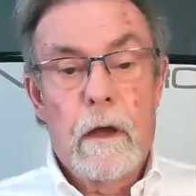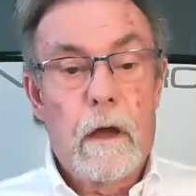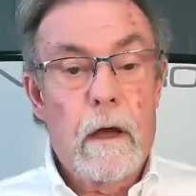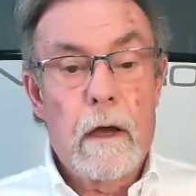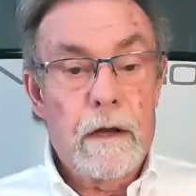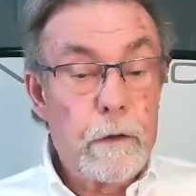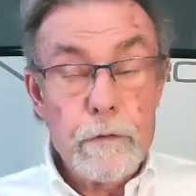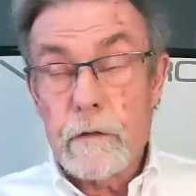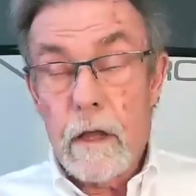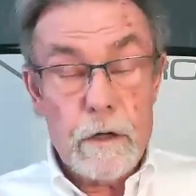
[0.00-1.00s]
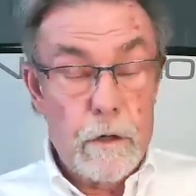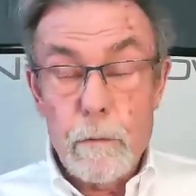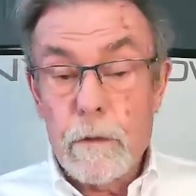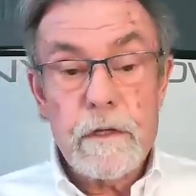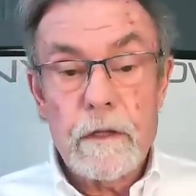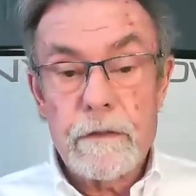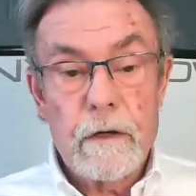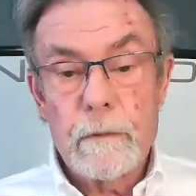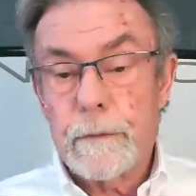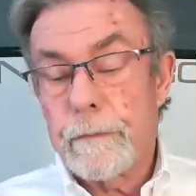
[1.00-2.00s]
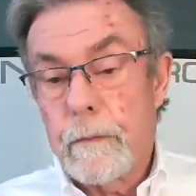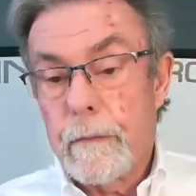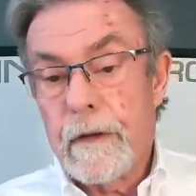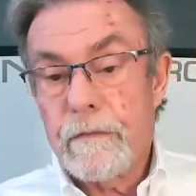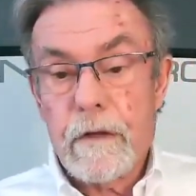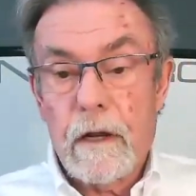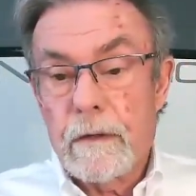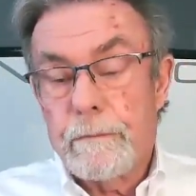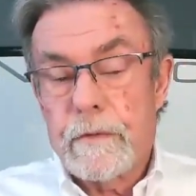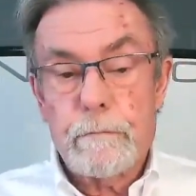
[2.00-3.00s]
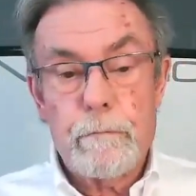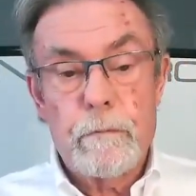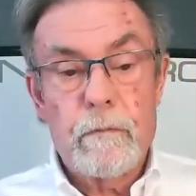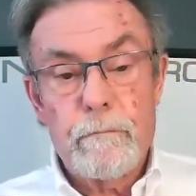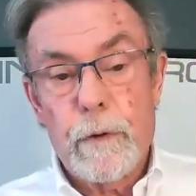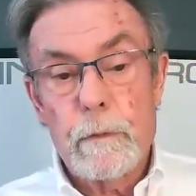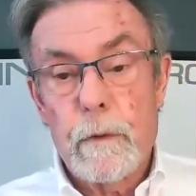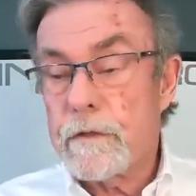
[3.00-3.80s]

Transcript: Uh, I know there's a lot of good ones out there, but I mean I've kind of pretty